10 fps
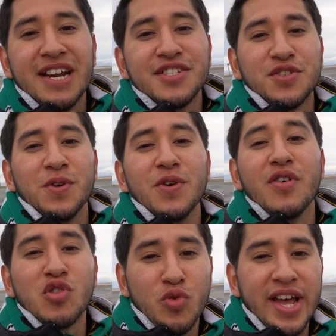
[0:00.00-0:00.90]
I'm gonna show you
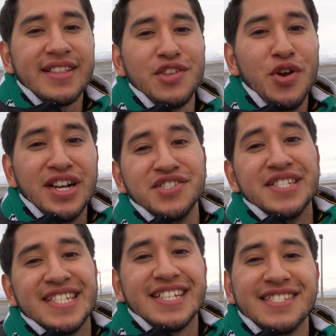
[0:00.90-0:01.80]
a quick
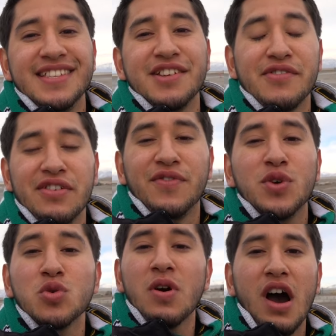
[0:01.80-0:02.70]
360 degree
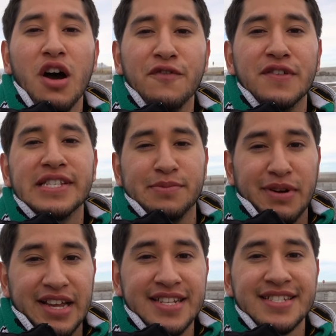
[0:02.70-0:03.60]
view of this
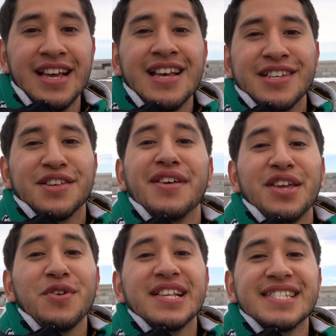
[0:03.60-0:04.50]
place so that
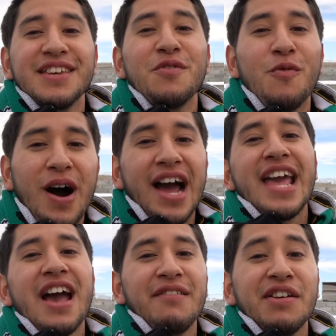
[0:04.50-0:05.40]
you can see why
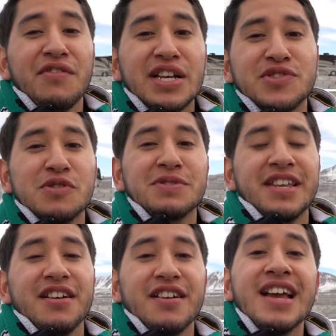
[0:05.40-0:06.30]
having restrooms
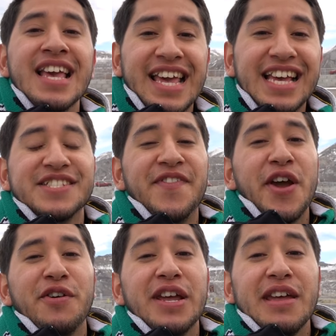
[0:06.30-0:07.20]
here is
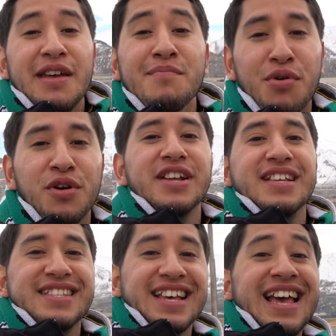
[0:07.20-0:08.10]
very
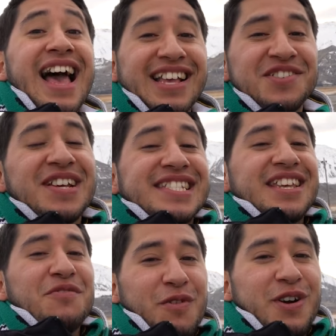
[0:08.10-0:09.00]
important. As you can
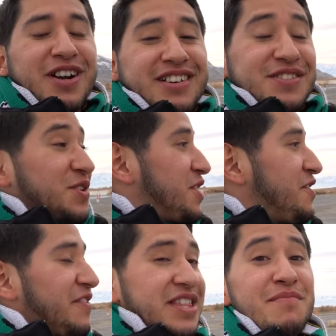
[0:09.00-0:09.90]
see, we're sort
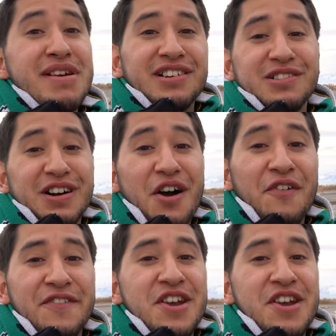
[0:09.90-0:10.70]
of in the middle of